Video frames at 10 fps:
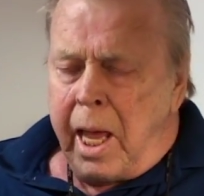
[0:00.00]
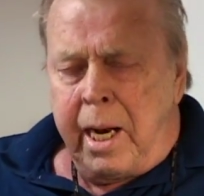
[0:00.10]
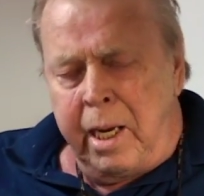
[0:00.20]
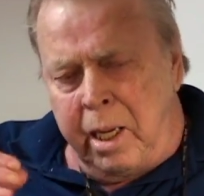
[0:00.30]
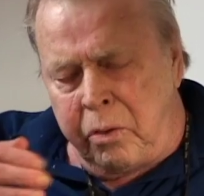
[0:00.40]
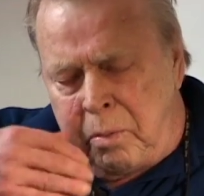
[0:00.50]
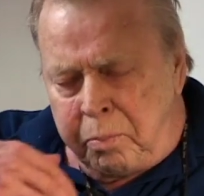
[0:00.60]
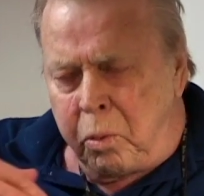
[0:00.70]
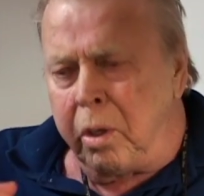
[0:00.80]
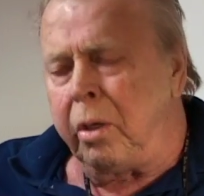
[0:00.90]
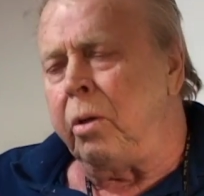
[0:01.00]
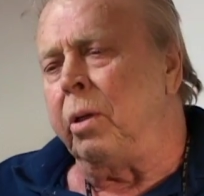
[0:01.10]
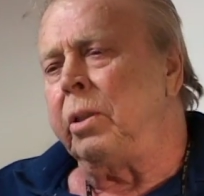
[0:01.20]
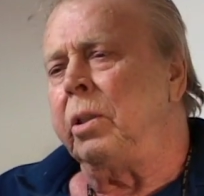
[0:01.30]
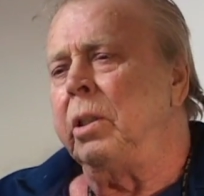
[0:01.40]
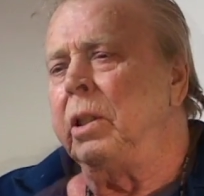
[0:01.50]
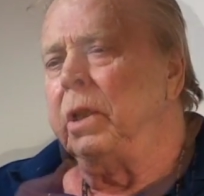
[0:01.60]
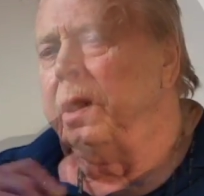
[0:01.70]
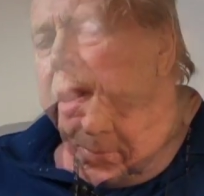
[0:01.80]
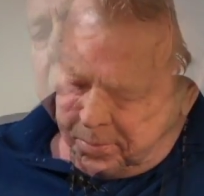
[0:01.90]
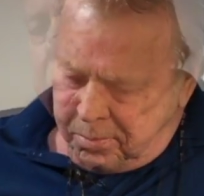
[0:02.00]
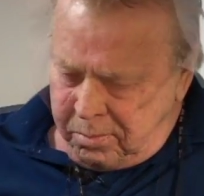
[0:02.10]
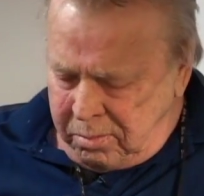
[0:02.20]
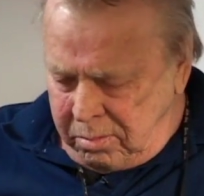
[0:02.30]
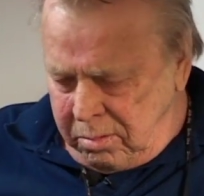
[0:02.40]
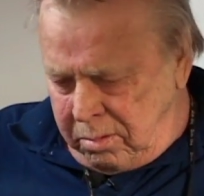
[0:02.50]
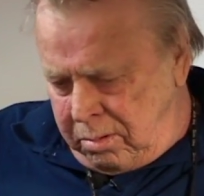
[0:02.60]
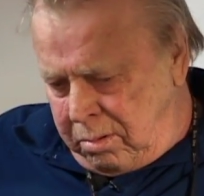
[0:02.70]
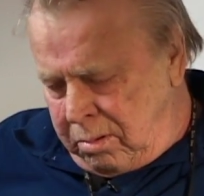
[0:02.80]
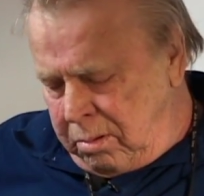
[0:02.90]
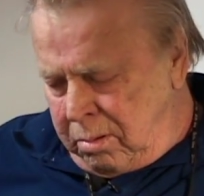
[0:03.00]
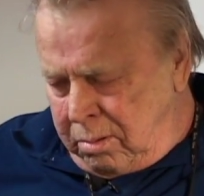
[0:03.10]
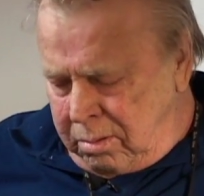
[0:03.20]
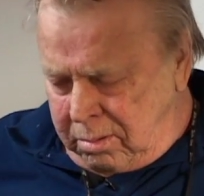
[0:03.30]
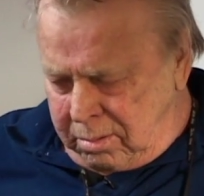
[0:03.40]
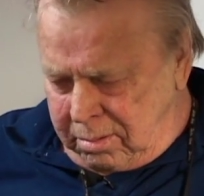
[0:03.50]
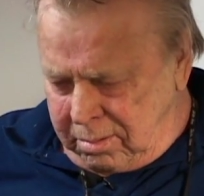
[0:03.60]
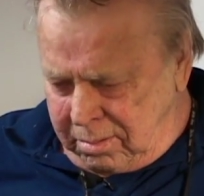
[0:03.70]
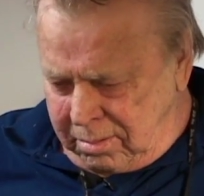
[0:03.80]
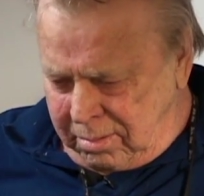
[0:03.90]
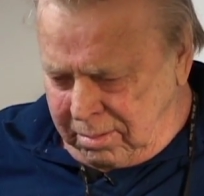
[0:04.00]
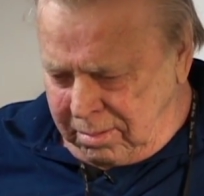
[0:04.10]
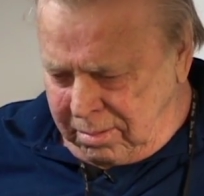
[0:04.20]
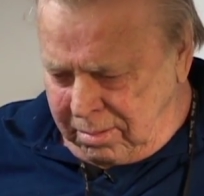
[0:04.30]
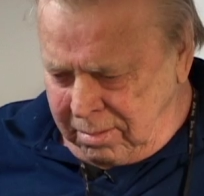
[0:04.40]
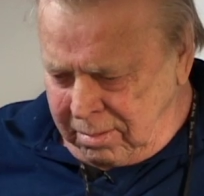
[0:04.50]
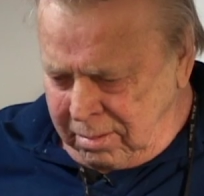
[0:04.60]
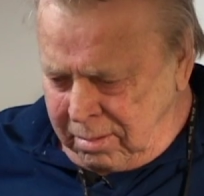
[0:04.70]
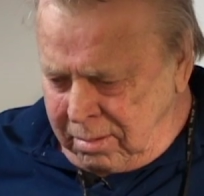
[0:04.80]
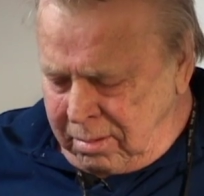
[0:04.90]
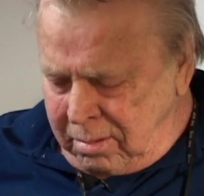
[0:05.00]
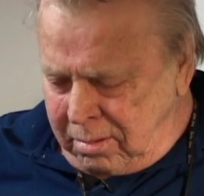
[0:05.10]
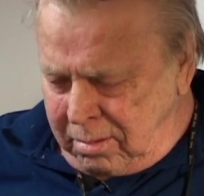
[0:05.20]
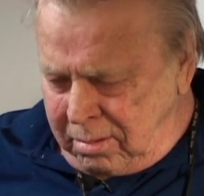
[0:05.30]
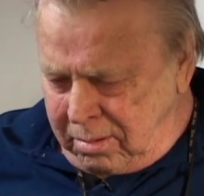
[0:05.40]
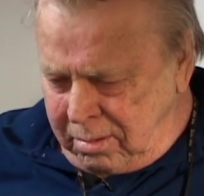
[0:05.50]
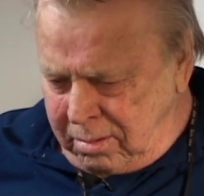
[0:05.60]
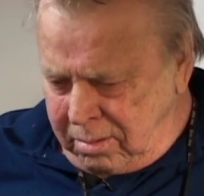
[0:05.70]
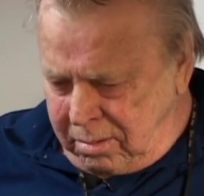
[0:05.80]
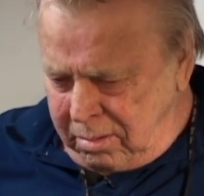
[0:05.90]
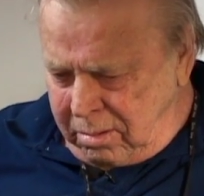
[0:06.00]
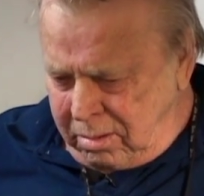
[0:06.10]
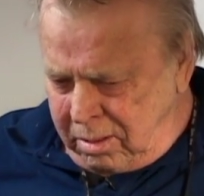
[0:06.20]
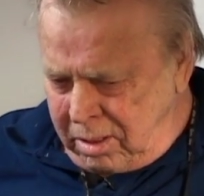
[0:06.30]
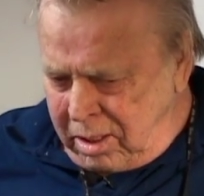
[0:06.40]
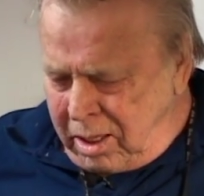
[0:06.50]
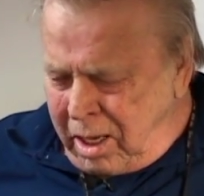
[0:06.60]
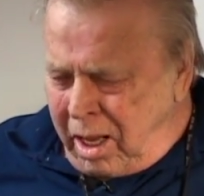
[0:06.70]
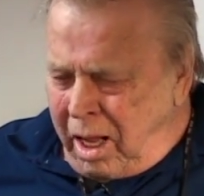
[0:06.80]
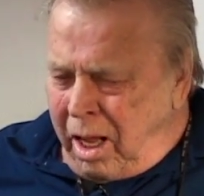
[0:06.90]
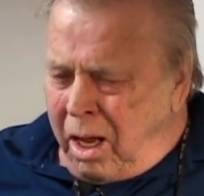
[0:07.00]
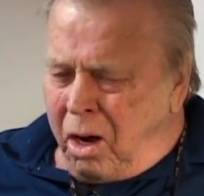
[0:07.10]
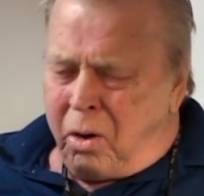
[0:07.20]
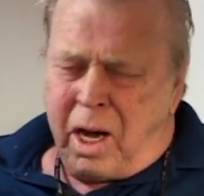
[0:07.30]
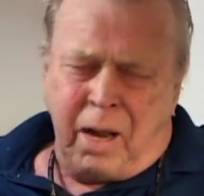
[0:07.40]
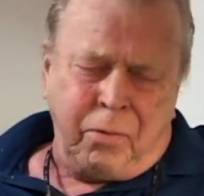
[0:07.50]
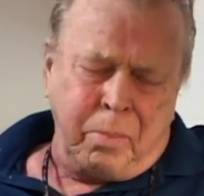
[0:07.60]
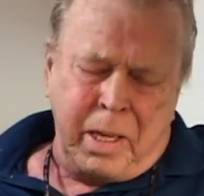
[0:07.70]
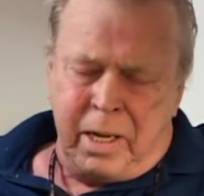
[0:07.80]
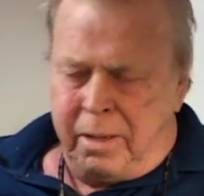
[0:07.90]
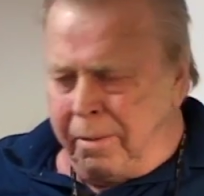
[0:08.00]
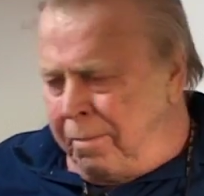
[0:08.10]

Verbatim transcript: and it is important to us. You wouldn't want to see uh, Fells Point preserved like a fly in amber. Oh, God forbid.